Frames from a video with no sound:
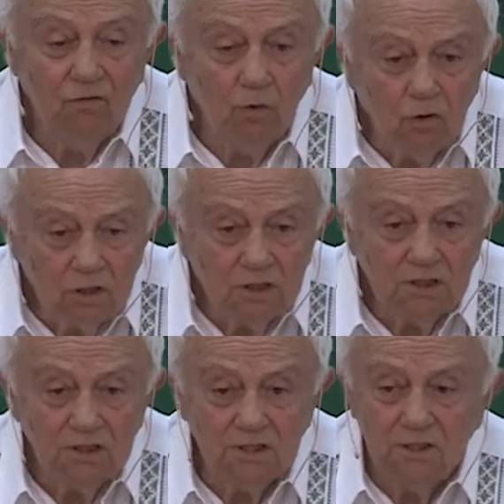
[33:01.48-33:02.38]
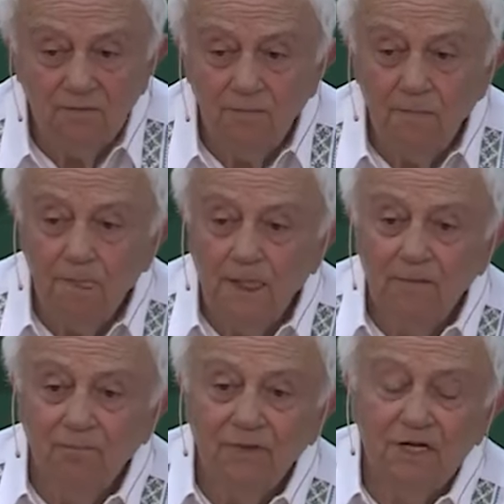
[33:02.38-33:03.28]
what
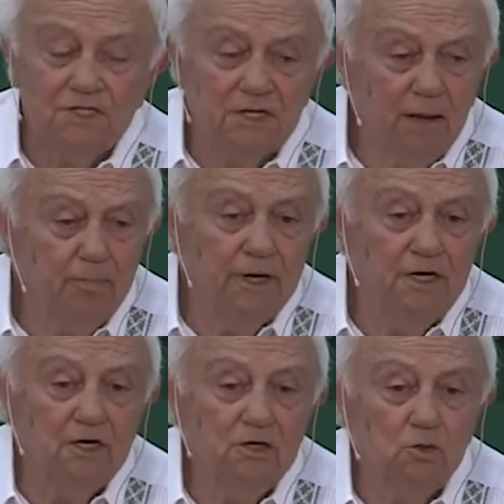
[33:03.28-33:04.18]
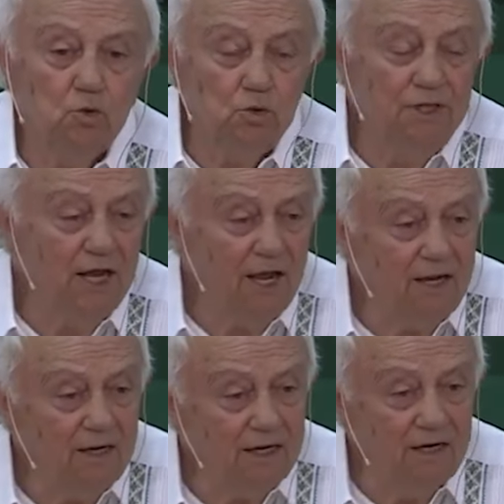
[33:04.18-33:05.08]
is happening
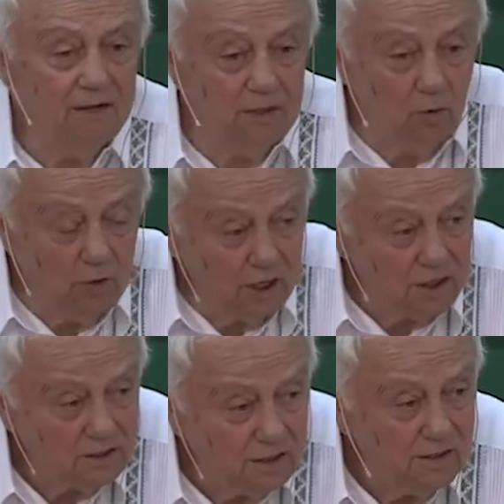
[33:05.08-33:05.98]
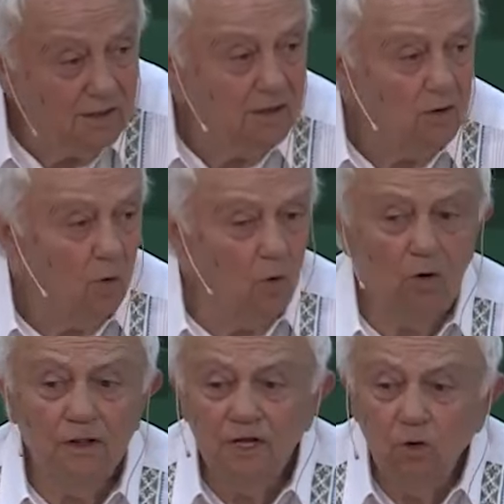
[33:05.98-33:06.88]
today in the world, all
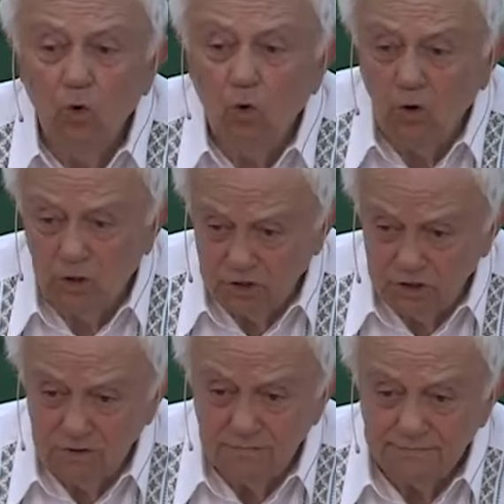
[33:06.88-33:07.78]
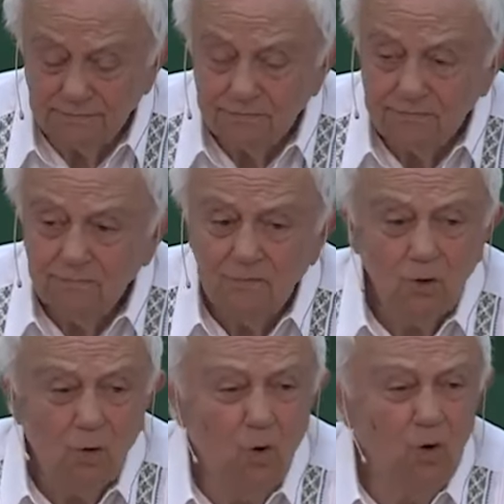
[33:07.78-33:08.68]
the wars,
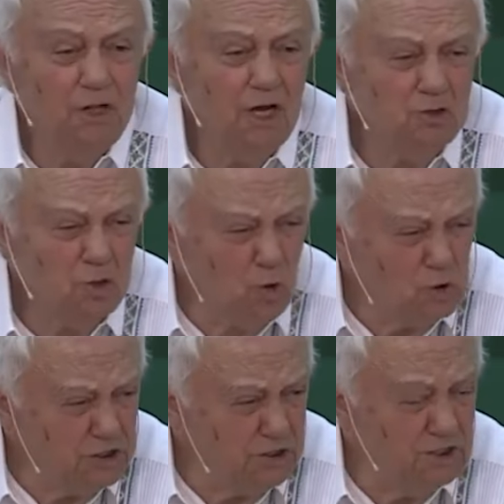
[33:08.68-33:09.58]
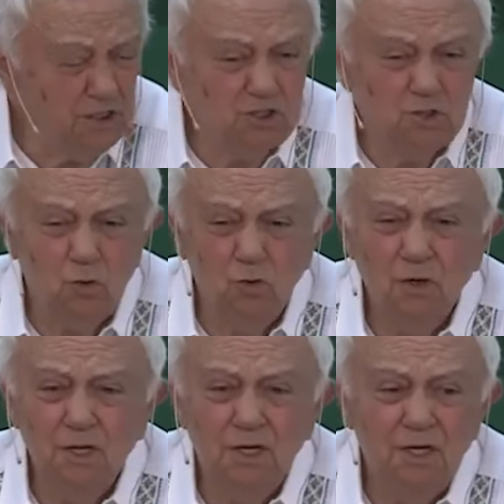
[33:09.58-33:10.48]
all the atrocities, all
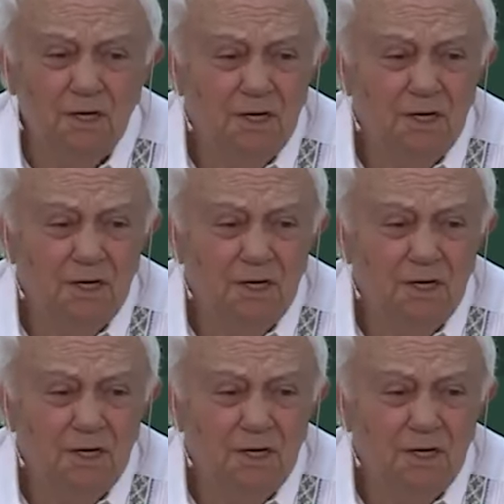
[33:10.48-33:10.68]
the